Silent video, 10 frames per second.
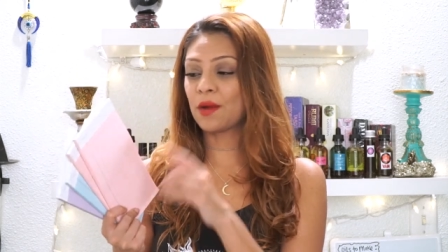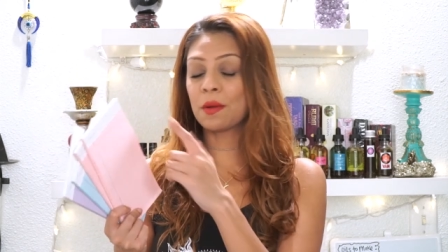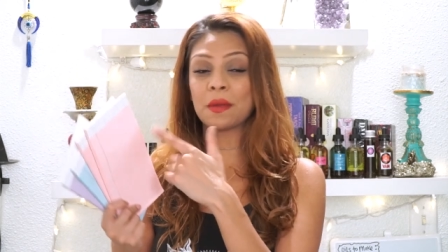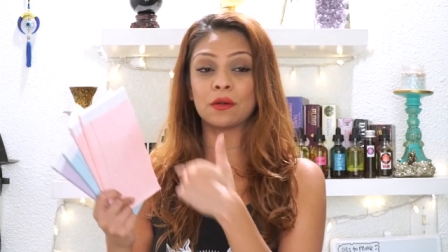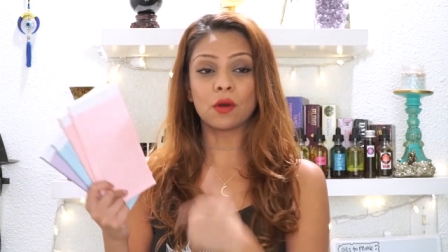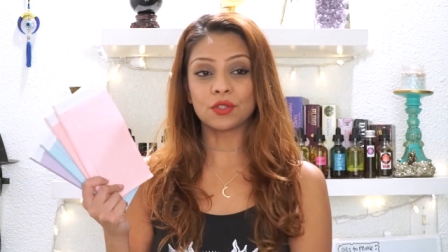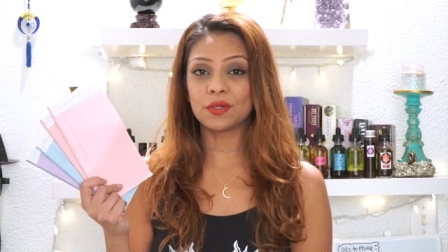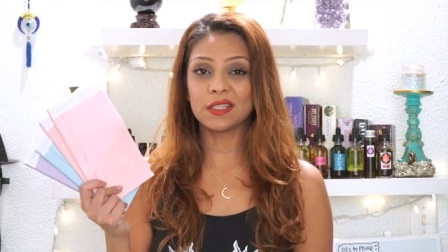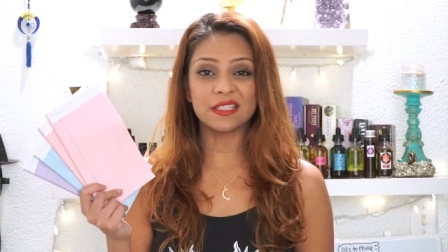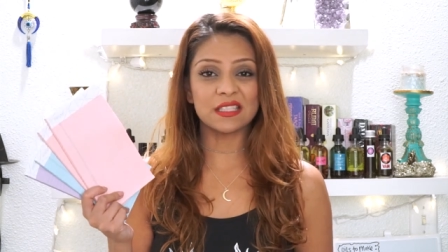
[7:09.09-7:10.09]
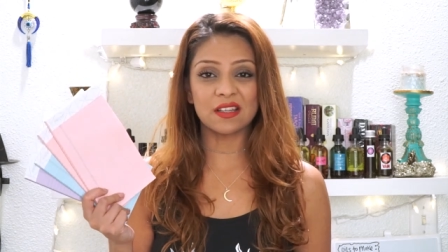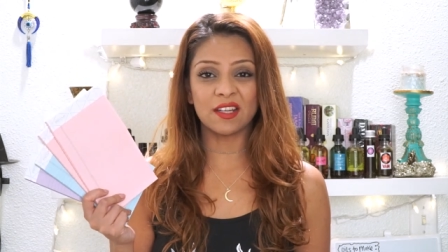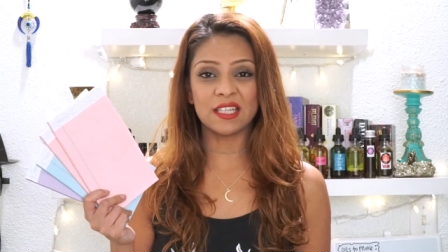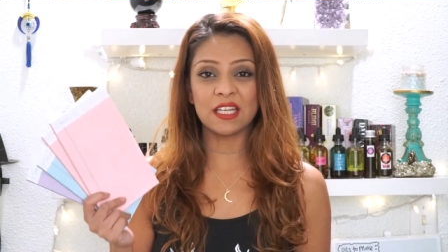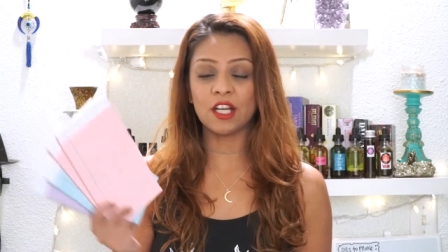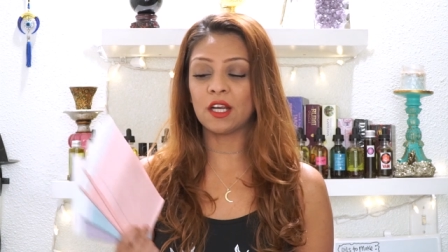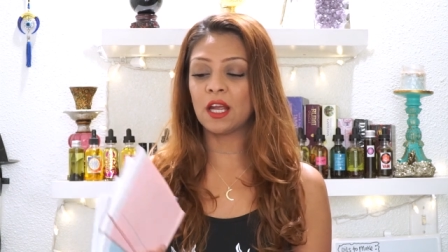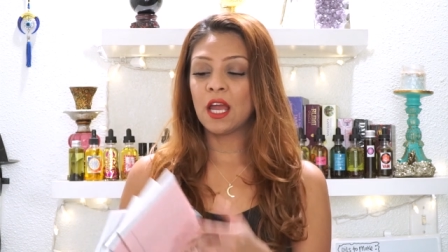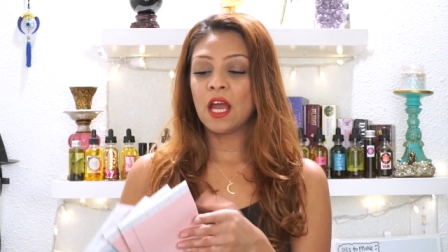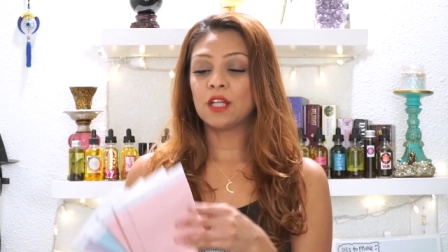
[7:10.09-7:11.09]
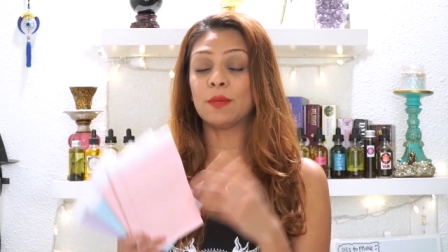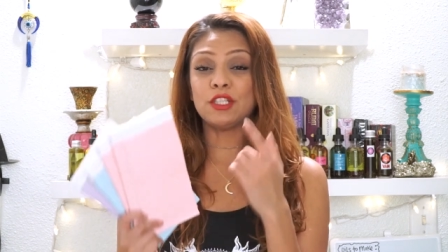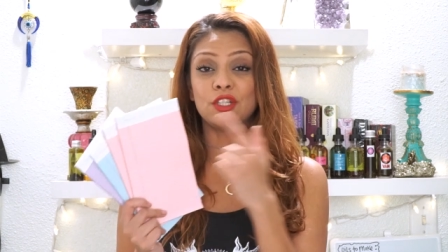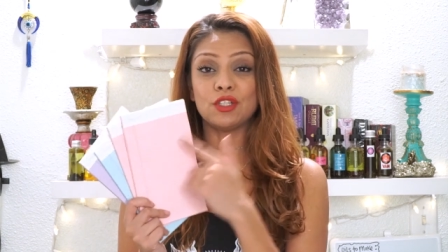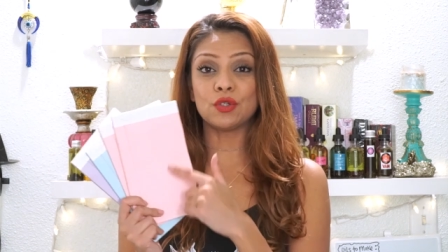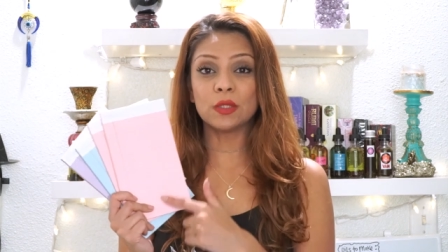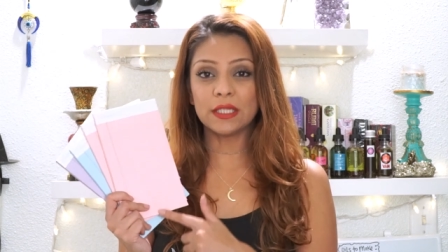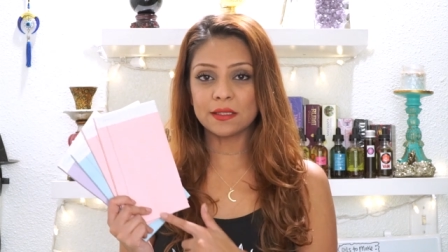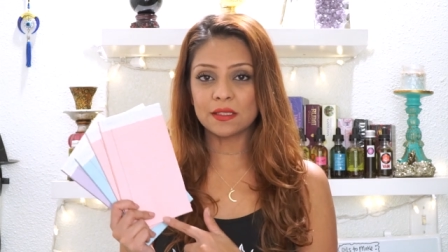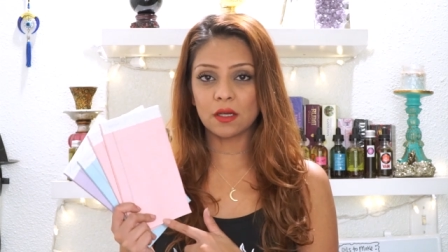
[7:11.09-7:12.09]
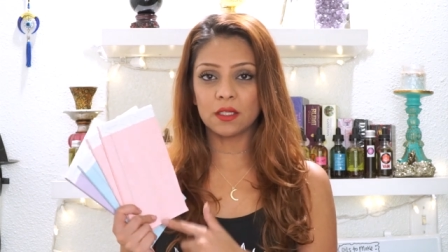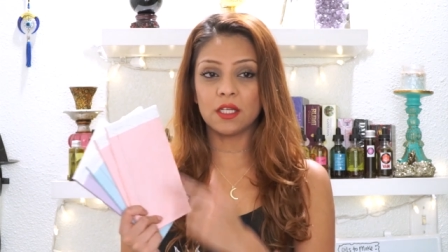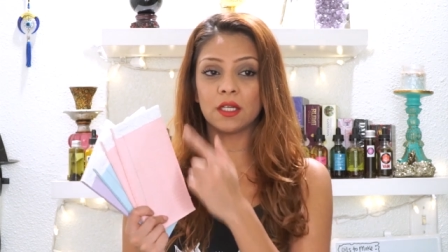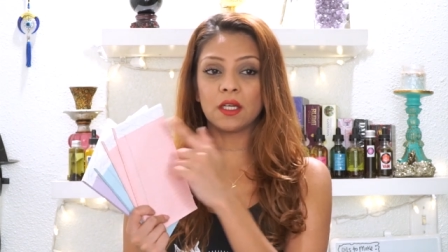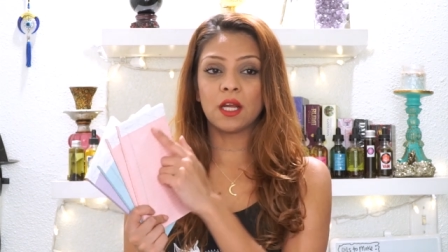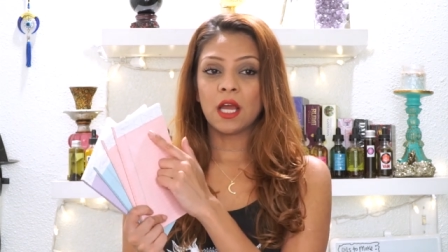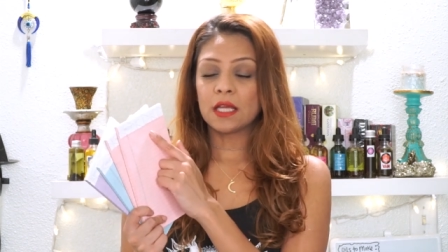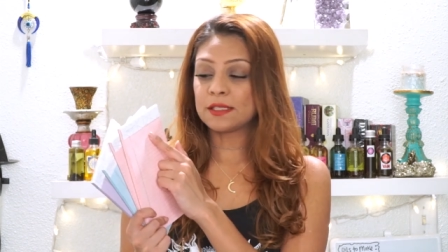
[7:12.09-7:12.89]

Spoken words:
I write my grocery lists on here, my to-do lists on here.